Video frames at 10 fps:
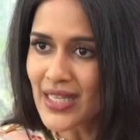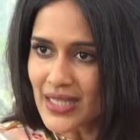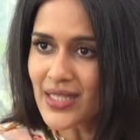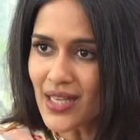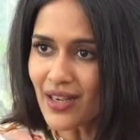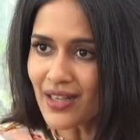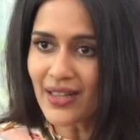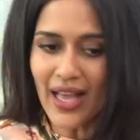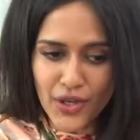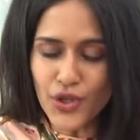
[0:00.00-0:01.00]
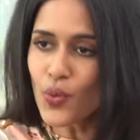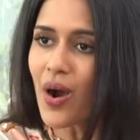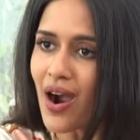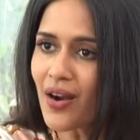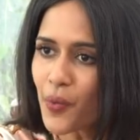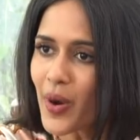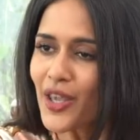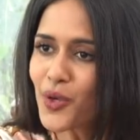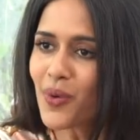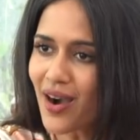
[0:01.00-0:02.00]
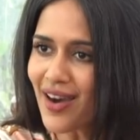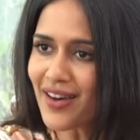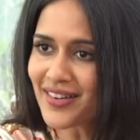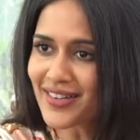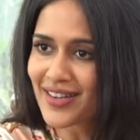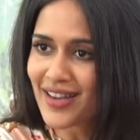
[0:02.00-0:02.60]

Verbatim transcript: circle and you are where you are.